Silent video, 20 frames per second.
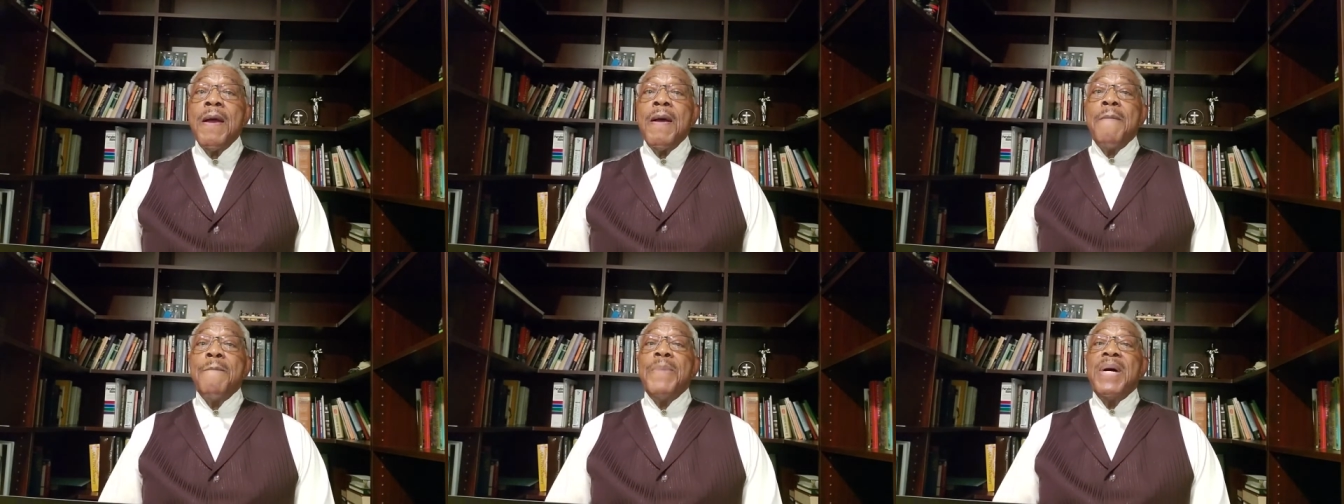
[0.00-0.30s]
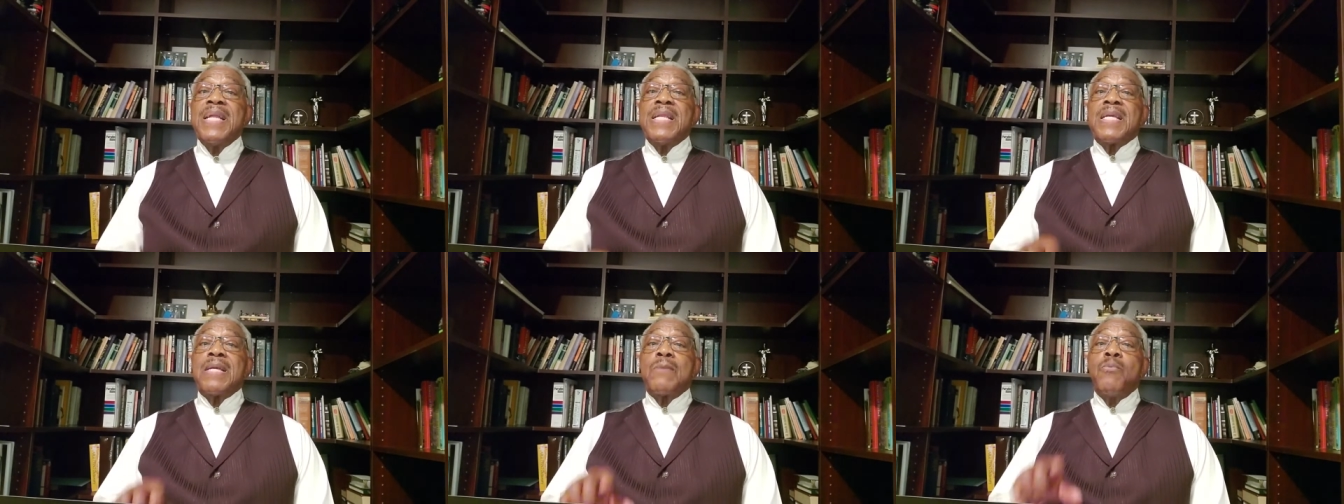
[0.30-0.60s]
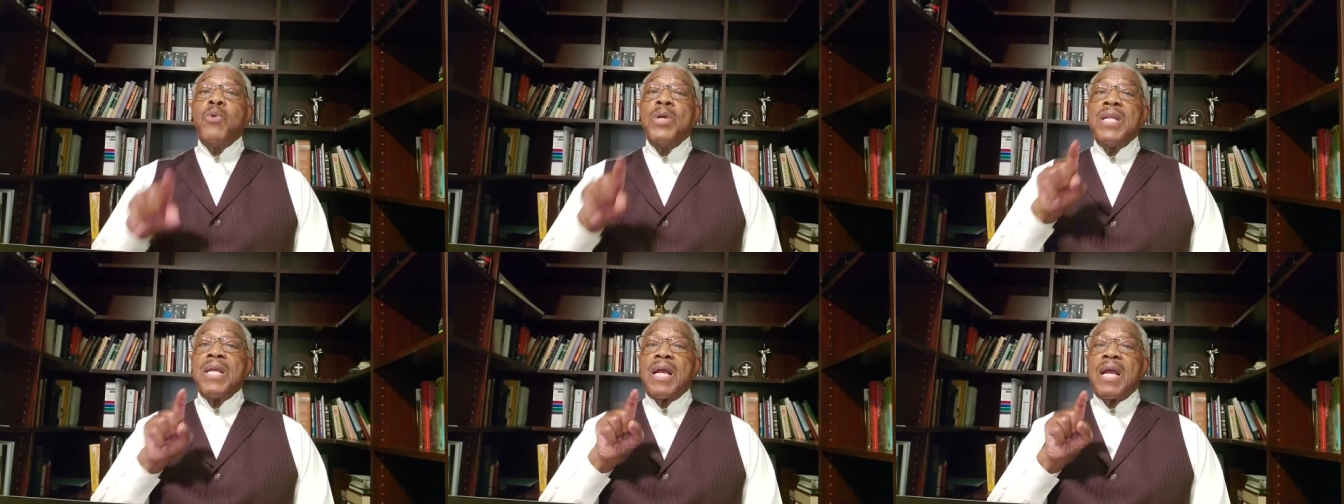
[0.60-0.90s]
But
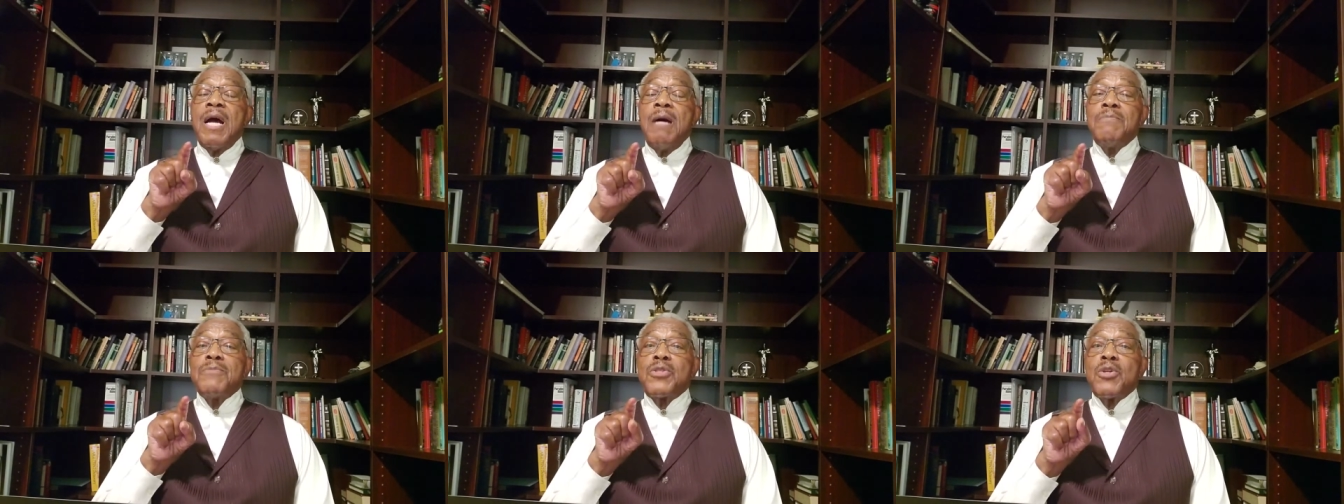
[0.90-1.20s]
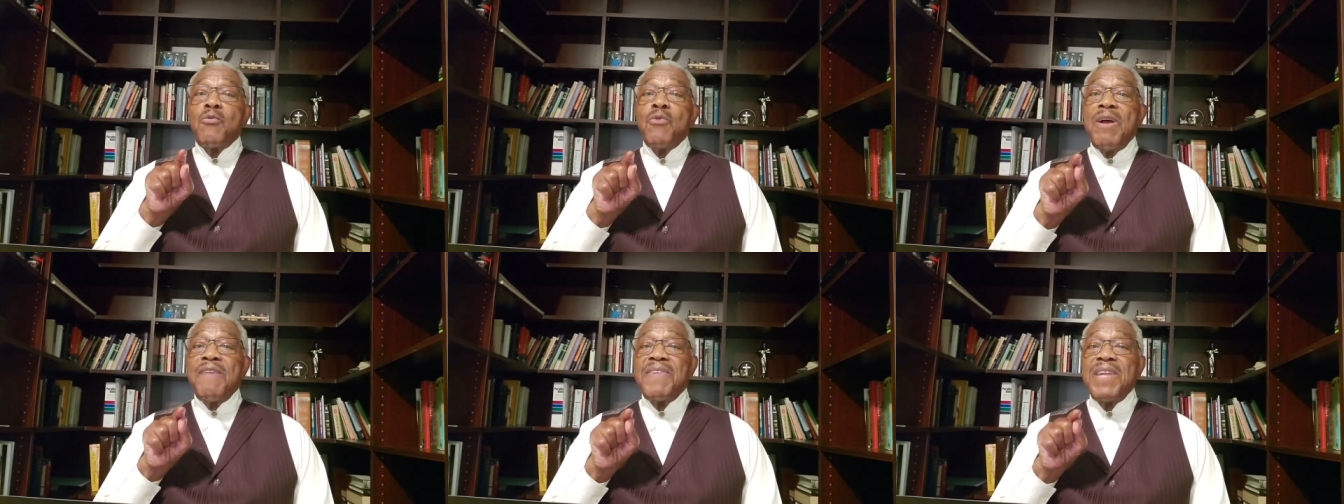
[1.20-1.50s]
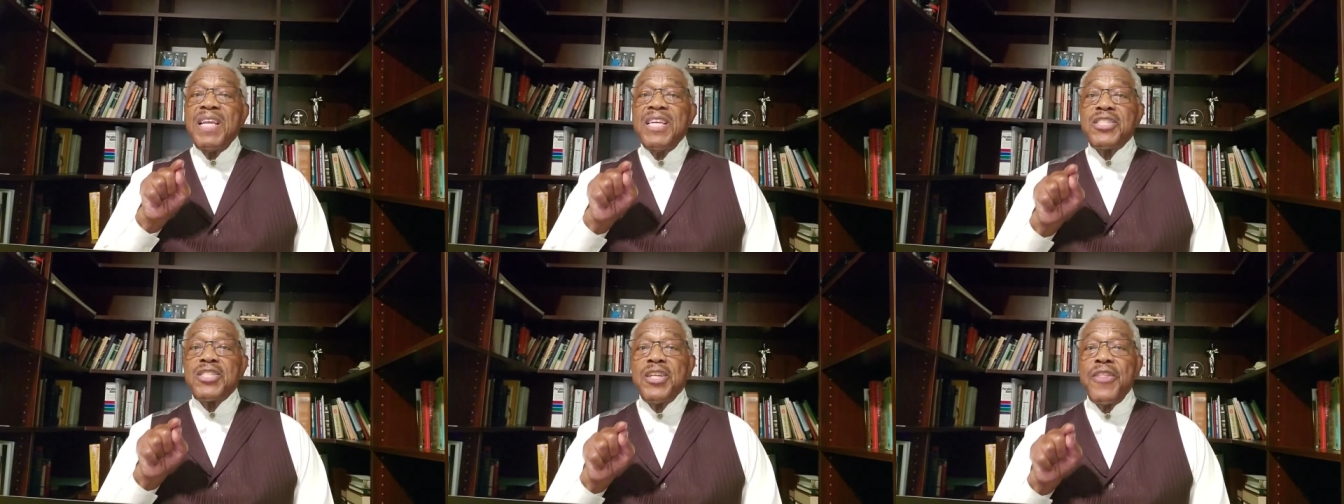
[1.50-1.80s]
when it comes to
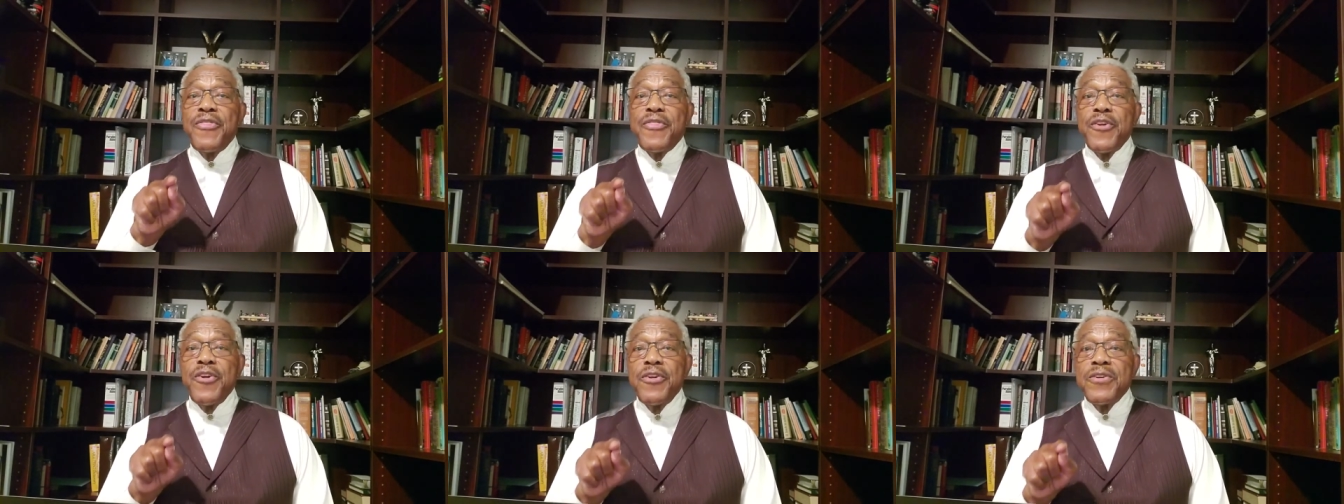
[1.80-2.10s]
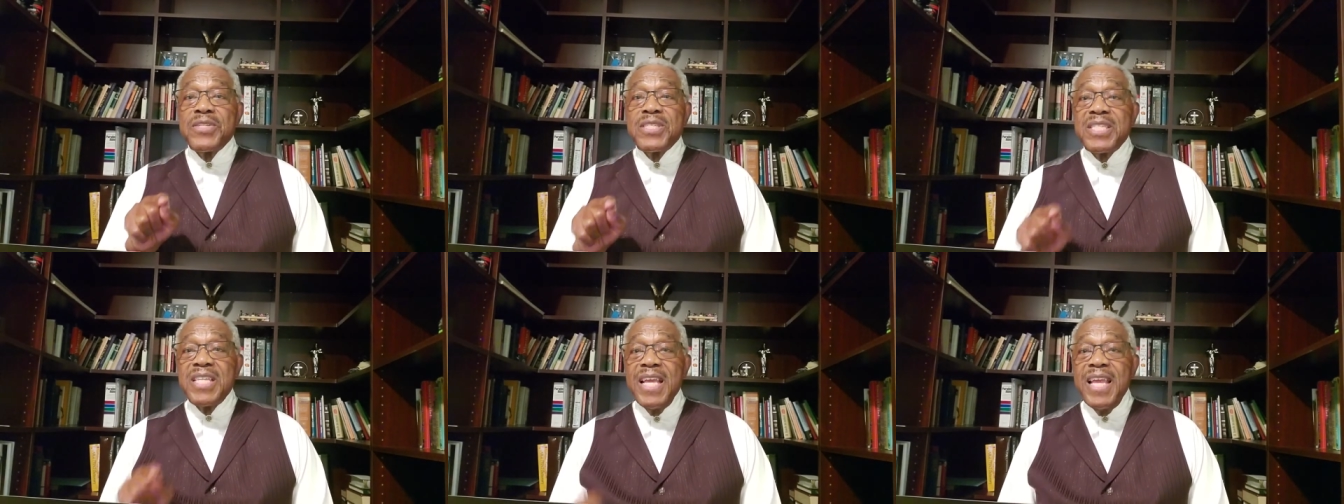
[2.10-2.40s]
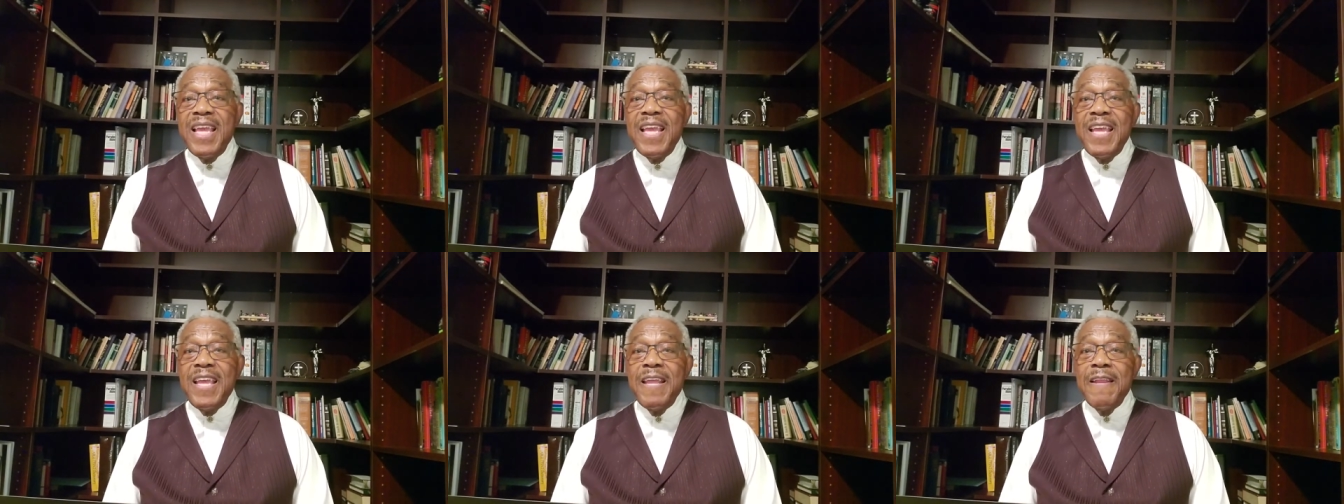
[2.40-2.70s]
Revelation
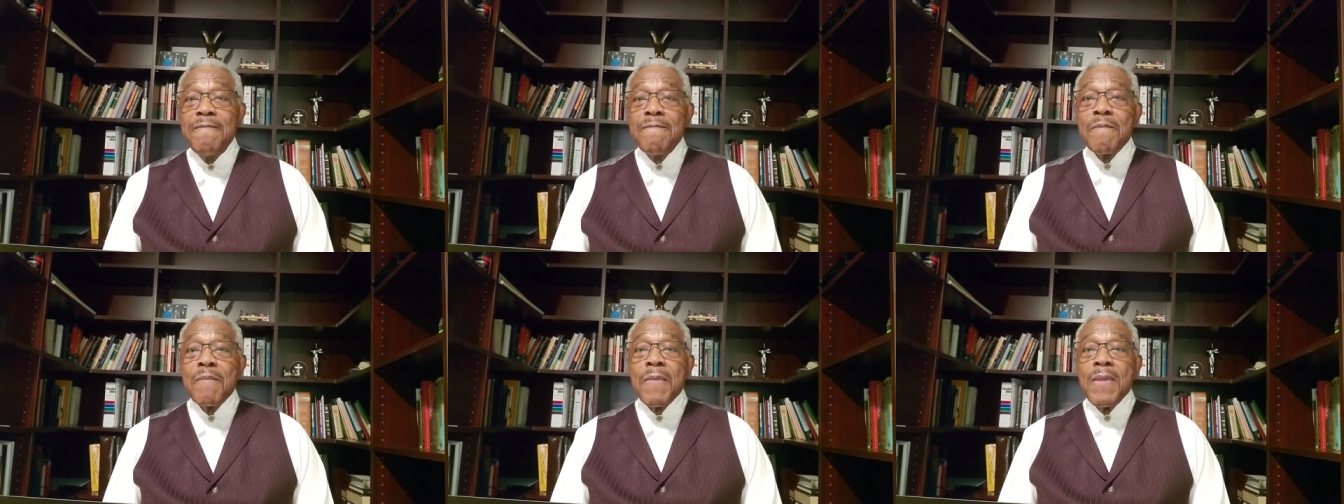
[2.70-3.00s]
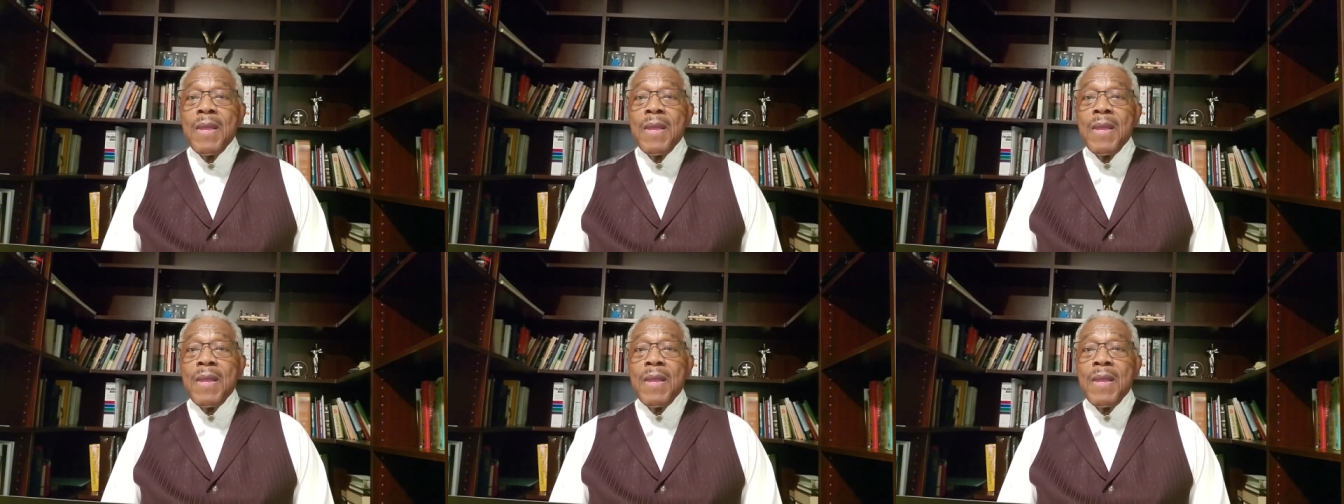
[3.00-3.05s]
13,